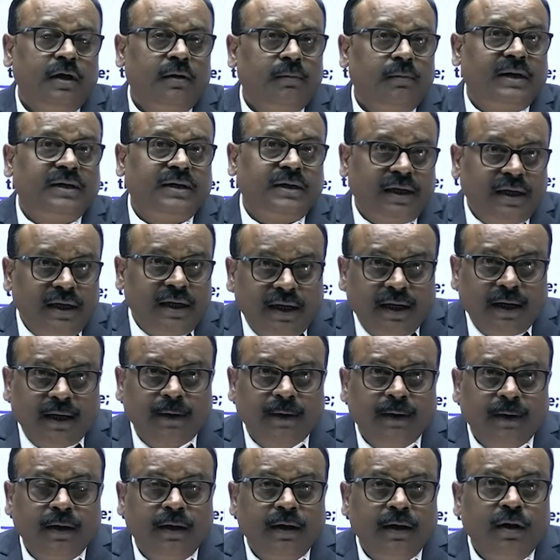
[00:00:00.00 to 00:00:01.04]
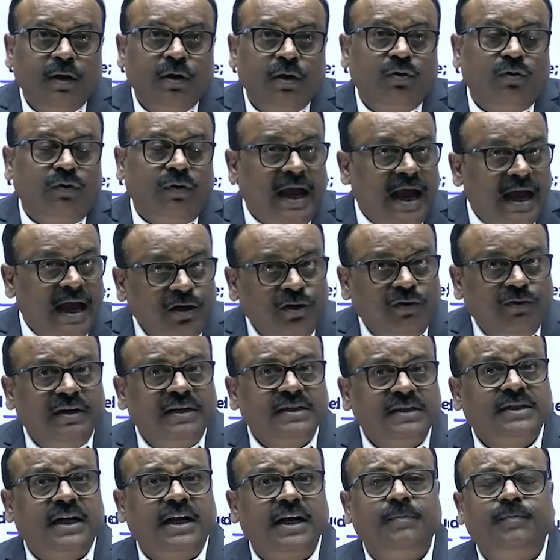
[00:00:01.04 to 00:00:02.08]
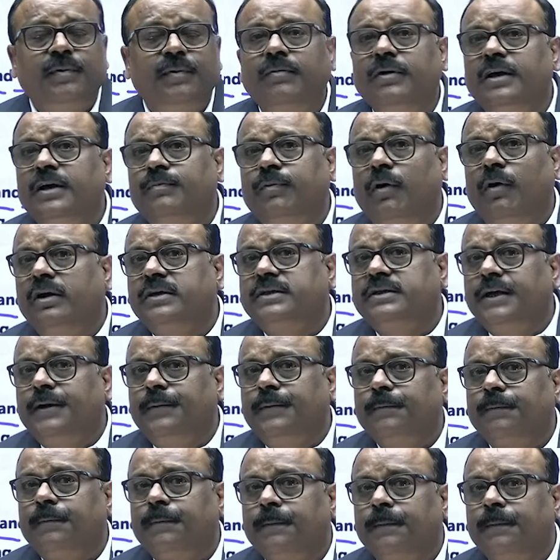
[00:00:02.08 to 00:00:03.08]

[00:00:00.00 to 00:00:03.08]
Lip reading: But here, when you will study public policy,